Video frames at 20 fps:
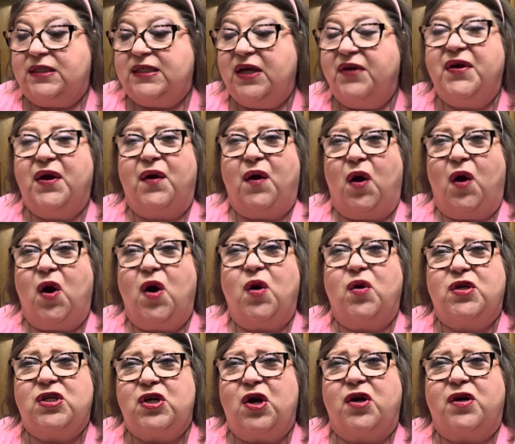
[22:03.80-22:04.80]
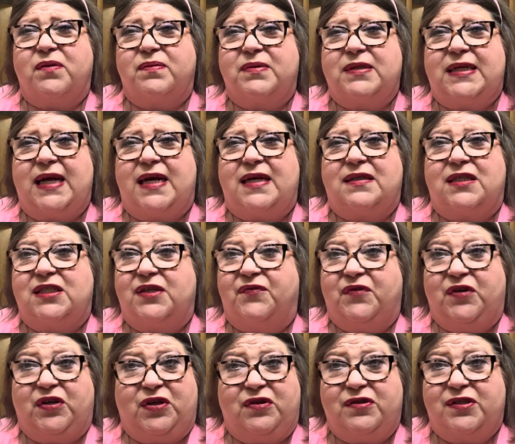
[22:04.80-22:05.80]
there are circumstances. If
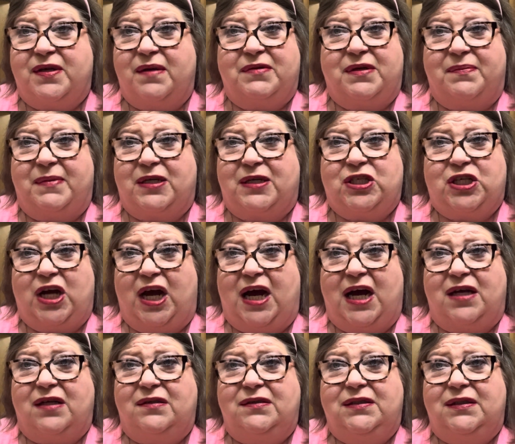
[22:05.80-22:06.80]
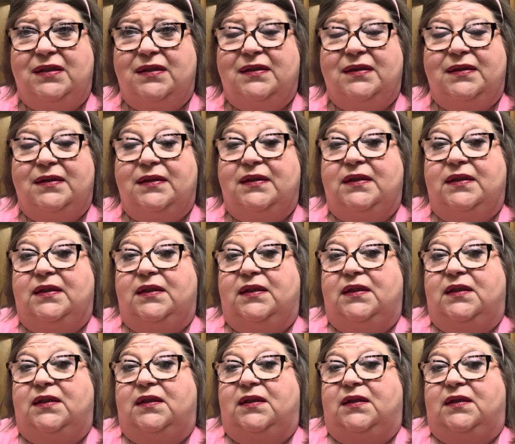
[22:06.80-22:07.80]
you do something to my child,
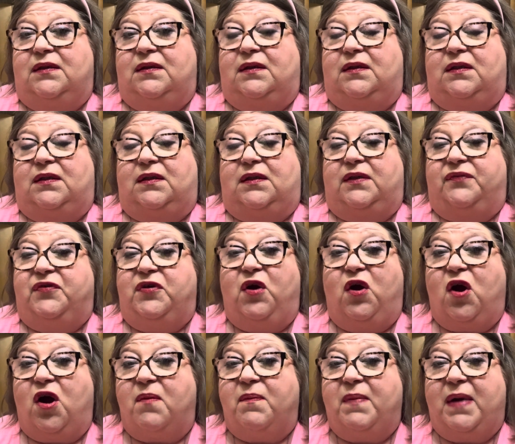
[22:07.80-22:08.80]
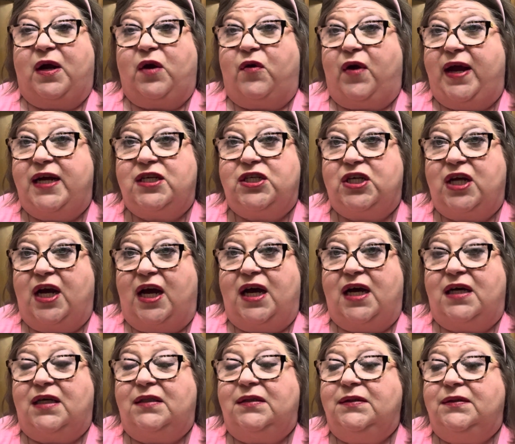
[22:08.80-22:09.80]
if you harm my
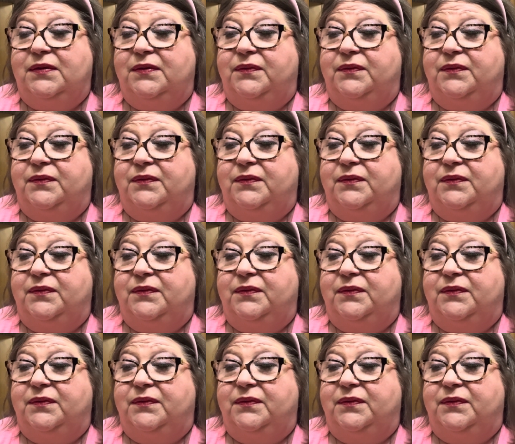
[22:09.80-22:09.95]
grandchild,